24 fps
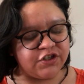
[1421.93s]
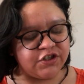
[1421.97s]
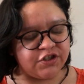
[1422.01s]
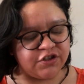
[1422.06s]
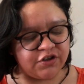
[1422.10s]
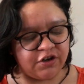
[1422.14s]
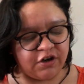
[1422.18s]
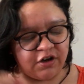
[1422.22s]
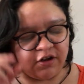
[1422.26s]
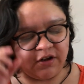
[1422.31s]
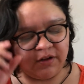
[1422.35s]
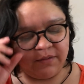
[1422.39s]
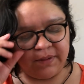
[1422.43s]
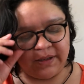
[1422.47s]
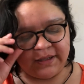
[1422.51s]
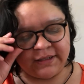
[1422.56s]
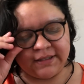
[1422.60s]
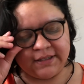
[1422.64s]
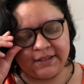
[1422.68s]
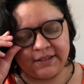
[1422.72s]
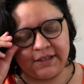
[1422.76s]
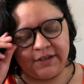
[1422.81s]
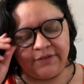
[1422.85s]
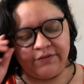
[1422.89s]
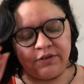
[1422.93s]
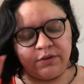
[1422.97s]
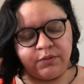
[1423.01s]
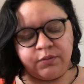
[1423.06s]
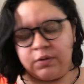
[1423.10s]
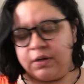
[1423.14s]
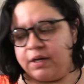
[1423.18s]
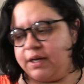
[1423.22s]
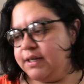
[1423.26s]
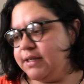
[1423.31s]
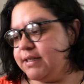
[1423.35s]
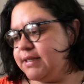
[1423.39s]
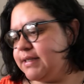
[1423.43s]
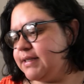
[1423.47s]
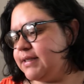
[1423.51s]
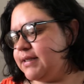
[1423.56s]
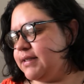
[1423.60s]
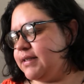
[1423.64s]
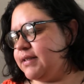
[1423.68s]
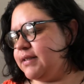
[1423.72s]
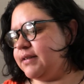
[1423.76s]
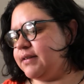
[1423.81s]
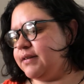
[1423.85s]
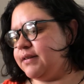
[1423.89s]
Shawl by Stephen West.
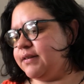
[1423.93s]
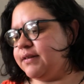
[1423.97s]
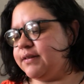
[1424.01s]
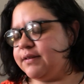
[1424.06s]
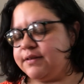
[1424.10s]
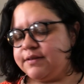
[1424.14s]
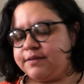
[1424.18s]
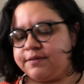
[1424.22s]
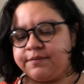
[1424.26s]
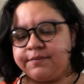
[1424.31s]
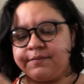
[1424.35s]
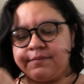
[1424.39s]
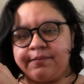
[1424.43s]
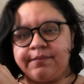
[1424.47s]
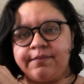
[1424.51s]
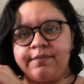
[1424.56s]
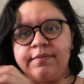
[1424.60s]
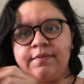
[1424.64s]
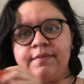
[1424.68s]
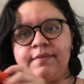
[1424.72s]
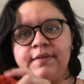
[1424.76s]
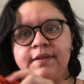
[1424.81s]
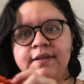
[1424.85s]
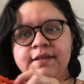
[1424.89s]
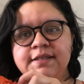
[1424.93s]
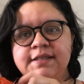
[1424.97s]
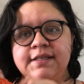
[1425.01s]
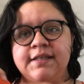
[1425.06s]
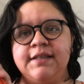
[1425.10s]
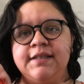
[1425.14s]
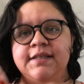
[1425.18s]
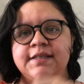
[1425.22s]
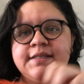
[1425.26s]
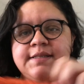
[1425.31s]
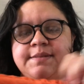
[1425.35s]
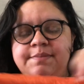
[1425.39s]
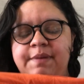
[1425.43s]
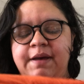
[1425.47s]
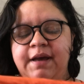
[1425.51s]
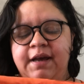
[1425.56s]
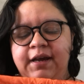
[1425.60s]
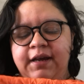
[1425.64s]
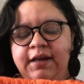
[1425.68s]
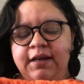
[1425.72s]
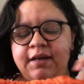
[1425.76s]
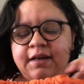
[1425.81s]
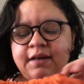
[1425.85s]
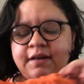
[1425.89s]
It's in this
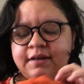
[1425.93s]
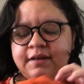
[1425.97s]
bag.